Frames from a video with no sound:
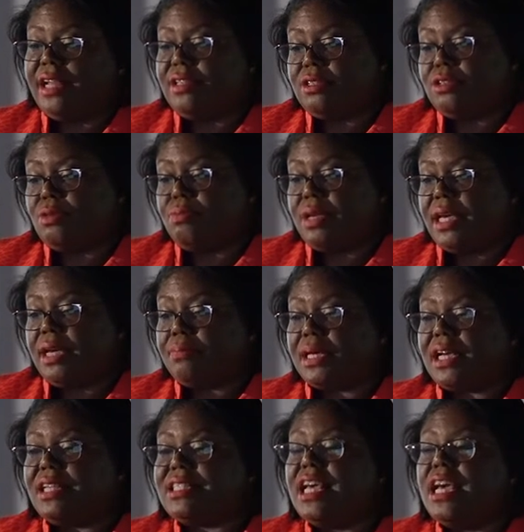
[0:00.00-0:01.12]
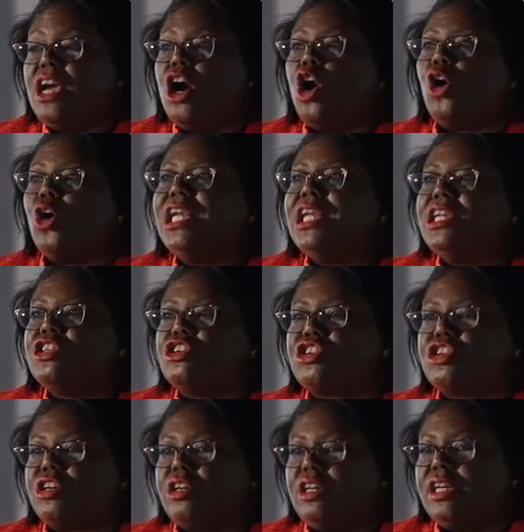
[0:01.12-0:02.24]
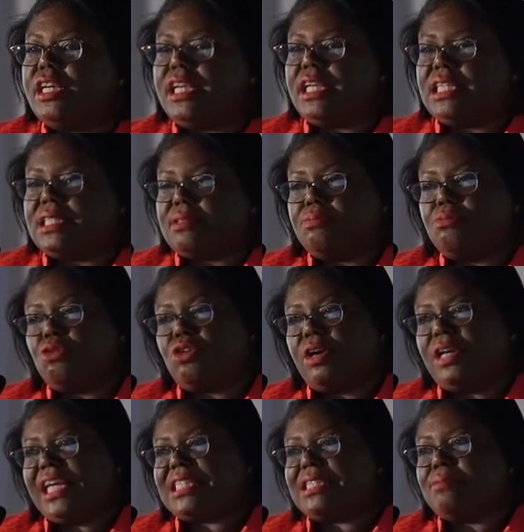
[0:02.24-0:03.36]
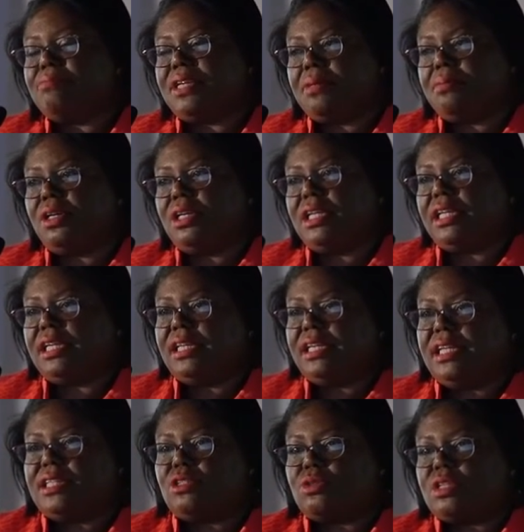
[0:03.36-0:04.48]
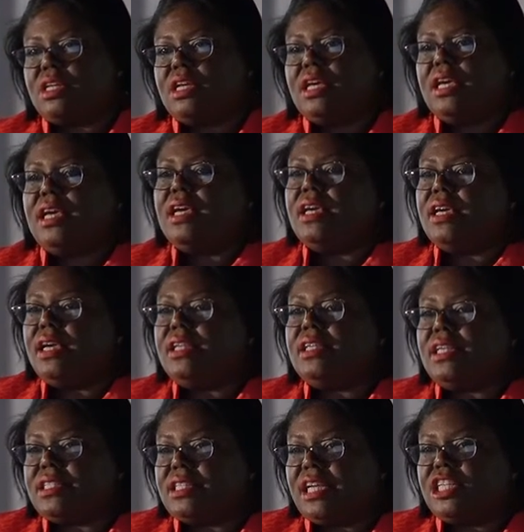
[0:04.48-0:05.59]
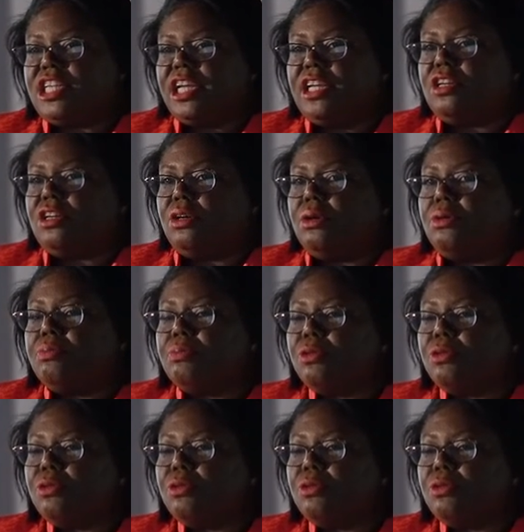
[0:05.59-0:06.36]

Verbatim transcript: and to make, because our literature is more or less minimal in this agenda.